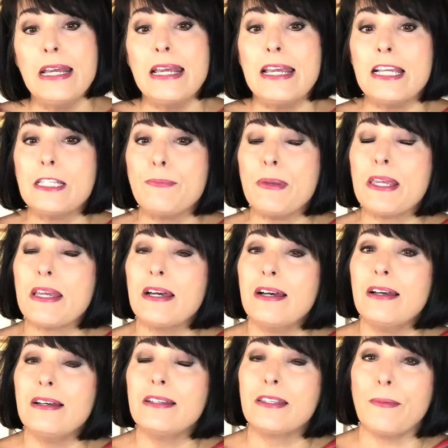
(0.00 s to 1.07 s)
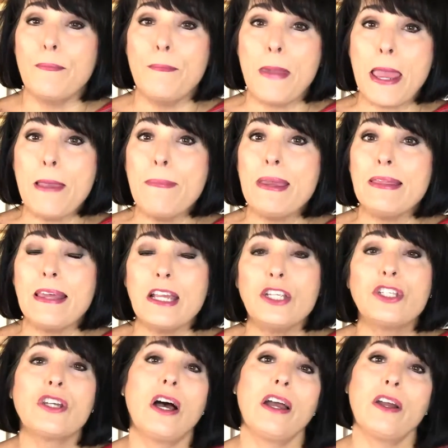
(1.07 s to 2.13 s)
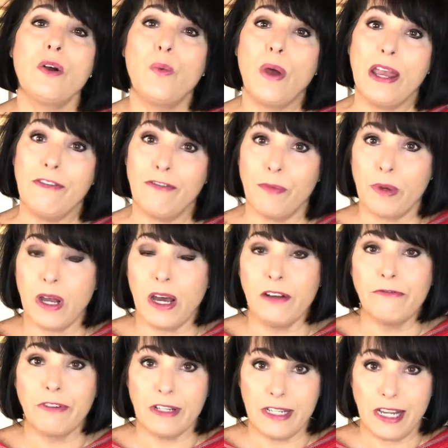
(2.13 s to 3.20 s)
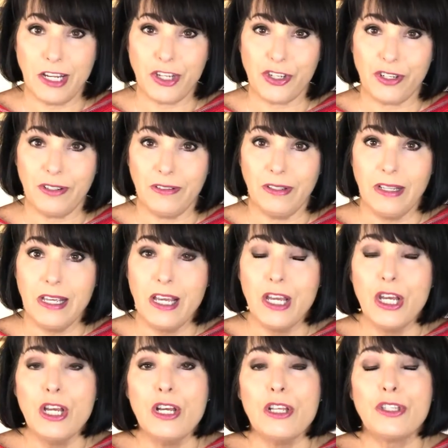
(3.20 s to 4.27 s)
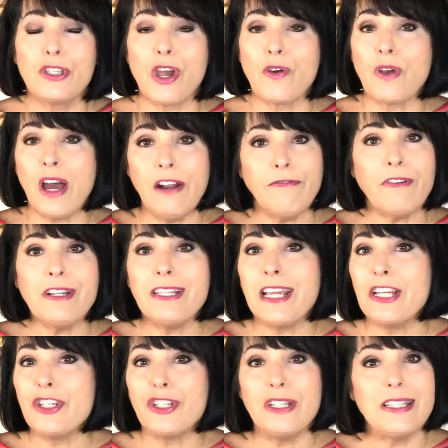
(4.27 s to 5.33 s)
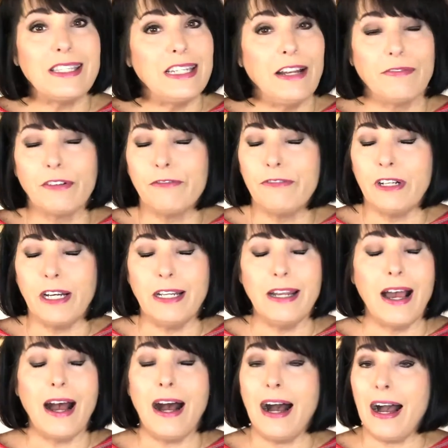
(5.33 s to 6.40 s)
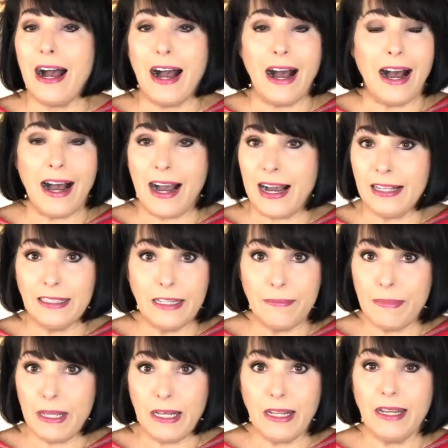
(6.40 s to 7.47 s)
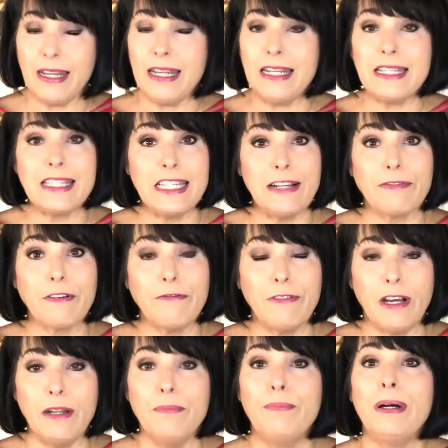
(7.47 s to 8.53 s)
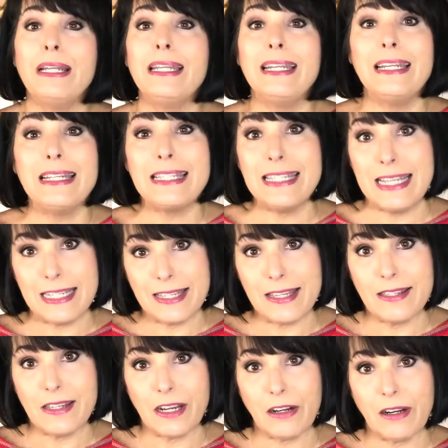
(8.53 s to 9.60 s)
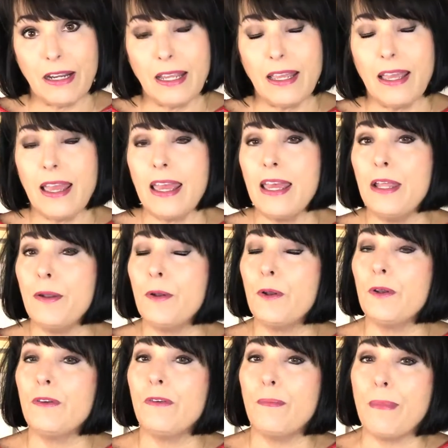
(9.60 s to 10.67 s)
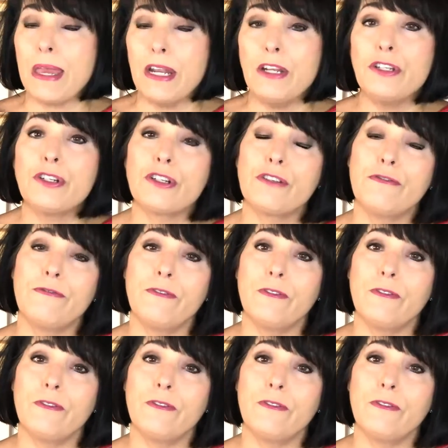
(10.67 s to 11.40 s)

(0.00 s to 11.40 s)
is because maybe they shy away from confrontation. So confrontation is never fun. I'll admit it. It is never fun, but it is necessary. And managers,